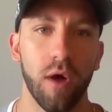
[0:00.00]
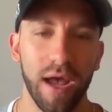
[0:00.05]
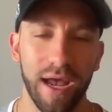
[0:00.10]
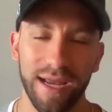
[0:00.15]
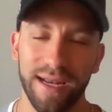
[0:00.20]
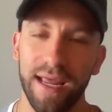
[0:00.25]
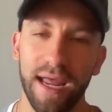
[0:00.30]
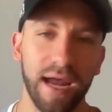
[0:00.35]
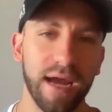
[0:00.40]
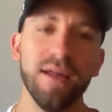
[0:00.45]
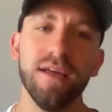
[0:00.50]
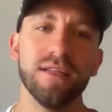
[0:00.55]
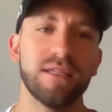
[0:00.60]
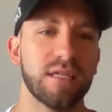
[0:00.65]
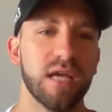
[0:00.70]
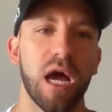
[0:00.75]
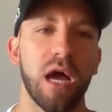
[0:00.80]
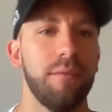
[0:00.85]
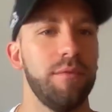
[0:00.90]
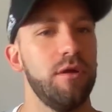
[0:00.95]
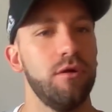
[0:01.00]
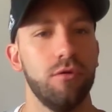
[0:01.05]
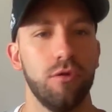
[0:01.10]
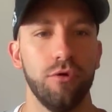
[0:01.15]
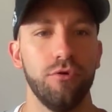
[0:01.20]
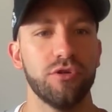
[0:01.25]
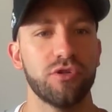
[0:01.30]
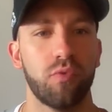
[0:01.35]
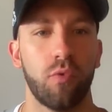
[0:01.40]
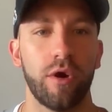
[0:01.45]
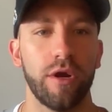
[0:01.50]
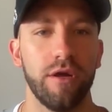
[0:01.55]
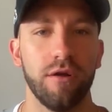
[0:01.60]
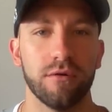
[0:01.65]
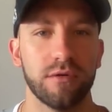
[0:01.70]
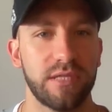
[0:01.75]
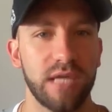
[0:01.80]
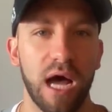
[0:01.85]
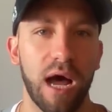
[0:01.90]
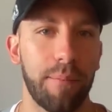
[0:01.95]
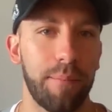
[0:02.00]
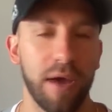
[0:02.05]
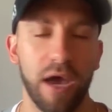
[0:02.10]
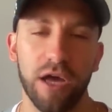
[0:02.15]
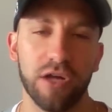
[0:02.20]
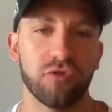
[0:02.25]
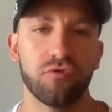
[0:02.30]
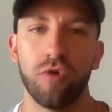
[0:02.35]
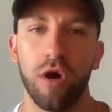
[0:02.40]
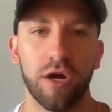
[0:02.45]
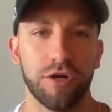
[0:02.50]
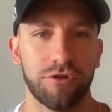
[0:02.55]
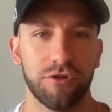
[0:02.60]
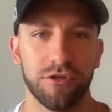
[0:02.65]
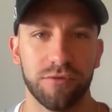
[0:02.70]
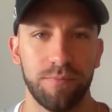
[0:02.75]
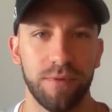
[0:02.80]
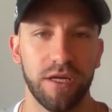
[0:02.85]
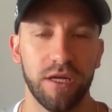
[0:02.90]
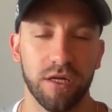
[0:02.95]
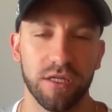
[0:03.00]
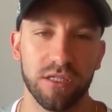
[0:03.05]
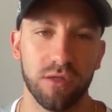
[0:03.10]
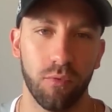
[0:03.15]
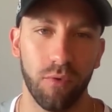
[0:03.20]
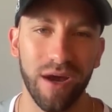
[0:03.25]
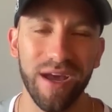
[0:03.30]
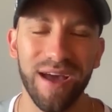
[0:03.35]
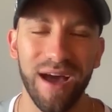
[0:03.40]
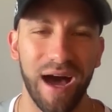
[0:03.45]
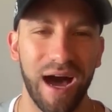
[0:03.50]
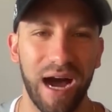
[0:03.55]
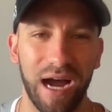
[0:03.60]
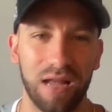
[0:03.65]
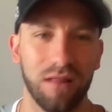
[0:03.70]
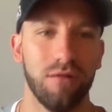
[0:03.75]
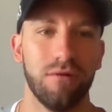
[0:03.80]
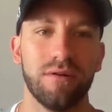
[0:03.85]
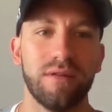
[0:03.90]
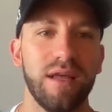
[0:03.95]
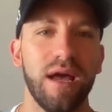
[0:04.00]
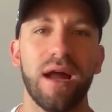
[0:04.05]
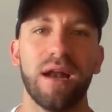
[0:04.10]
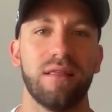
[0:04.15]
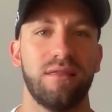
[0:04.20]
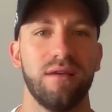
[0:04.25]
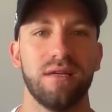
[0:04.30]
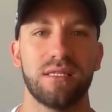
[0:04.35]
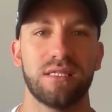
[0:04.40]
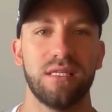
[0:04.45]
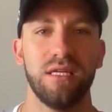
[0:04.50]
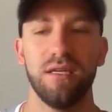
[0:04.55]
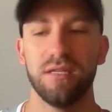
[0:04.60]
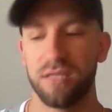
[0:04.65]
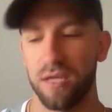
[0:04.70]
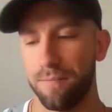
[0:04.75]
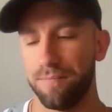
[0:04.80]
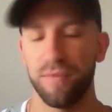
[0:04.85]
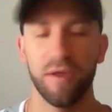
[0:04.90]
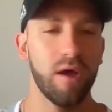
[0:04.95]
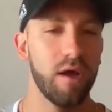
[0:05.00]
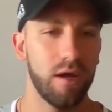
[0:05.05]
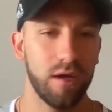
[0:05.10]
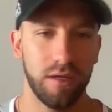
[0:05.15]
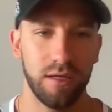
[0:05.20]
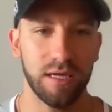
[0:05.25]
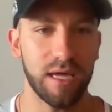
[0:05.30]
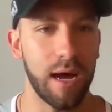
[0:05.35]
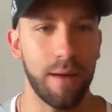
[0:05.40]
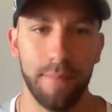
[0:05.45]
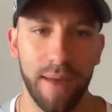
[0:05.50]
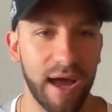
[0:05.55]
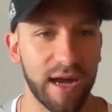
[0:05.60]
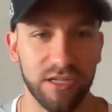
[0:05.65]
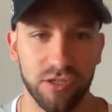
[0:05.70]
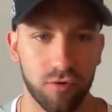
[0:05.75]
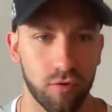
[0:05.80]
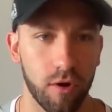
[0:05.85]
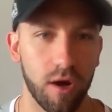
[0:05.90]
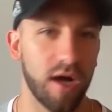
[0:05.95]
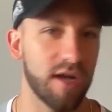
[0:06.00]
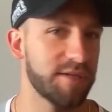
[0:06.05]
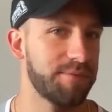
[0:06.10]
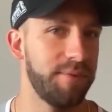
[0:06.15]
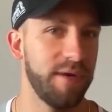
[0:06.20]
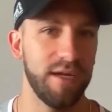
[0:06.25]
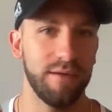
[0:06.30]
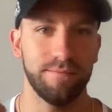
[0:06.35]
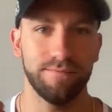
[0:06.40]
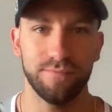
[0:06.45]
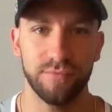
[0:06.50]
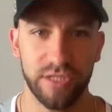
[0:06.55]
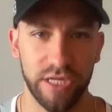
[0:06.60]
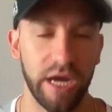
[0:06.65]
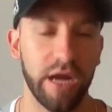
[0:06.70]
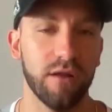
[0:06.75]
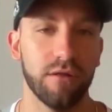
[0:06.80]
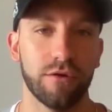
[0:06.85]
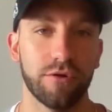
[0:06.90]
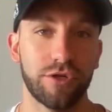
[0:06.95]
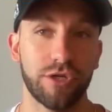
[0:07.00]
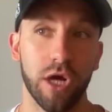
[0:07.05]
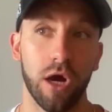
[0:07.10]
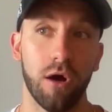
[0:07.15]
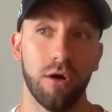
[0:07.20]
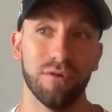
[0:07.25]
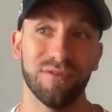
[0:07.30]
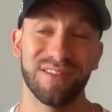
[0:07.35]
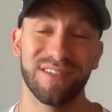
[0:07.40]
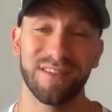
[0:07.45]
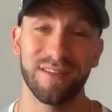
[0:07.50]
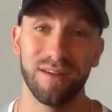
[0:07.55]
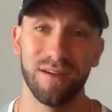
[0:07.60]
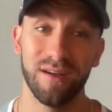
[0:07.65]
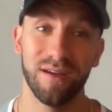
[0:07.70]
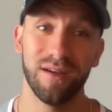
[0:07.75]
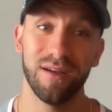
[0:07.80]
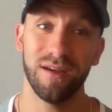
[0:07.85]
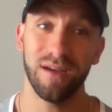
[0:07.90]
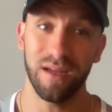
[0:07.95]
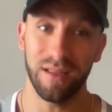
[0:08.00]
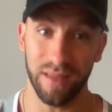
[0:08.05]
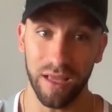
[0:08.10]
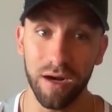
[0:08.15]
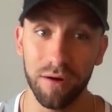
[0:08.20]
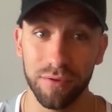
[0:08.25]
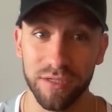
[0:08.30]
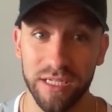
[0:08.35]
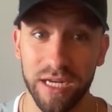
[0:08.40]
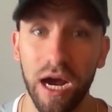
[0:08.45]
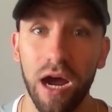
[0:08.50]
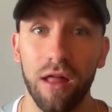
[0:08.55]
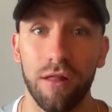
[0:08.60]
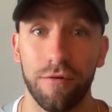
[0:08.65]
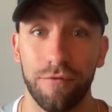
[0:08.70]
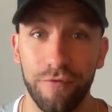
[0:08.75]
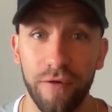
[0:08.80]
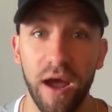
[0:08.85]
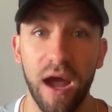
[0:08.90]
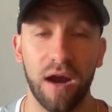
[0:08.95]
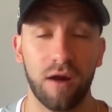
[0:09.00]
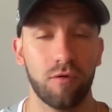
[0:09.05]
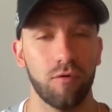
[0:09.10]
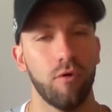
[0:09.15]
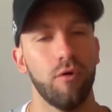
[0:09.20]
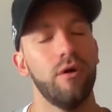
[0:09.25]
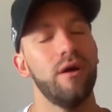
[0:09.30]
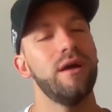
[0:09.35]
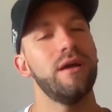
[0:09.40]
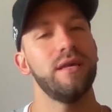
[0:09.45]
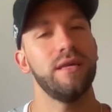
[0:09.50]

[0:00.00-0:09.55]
And anytime you lose one of your top edge rushers, because the way I looked at it this season, you got Max Crosby, Chandler Jones, and then it was Kyler Fackrell.